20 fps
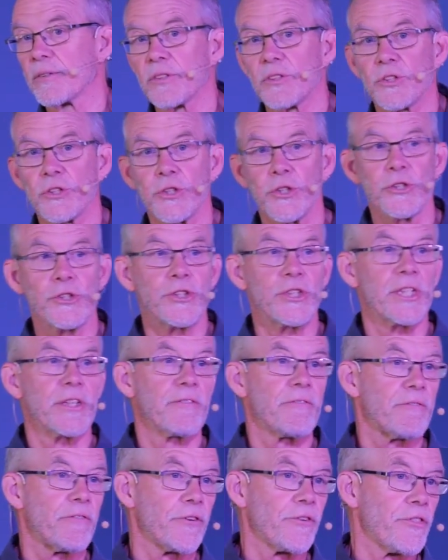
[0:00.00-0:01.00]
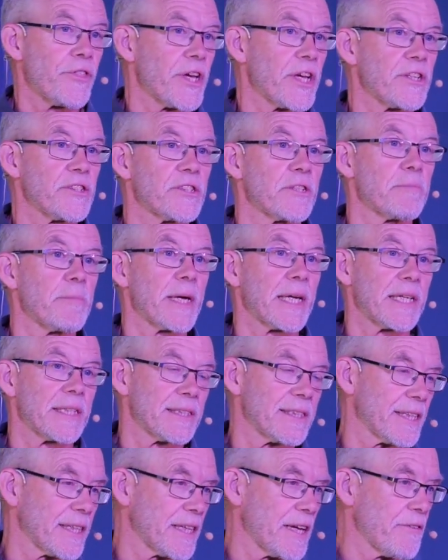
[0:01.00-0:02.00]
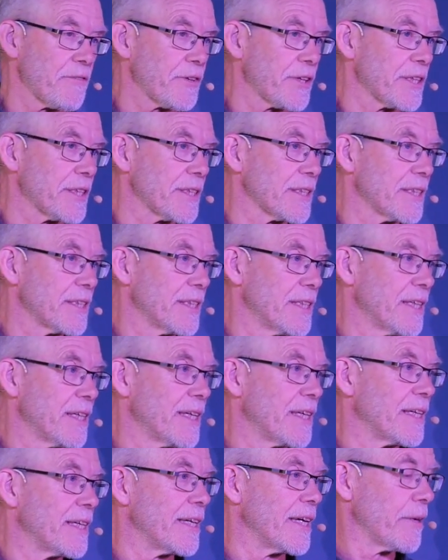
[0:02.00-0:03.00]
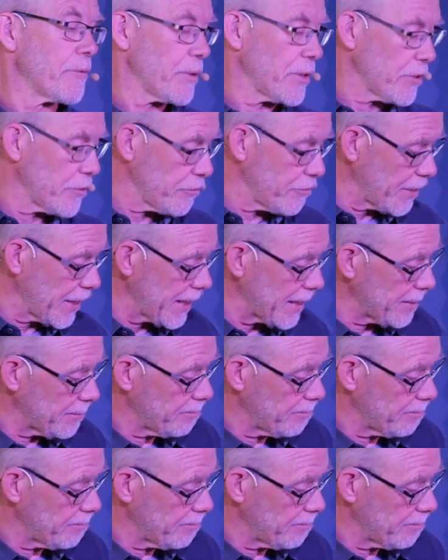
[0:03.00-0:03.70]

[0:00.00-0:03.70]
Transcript: searching for things to make us significant, and we don't find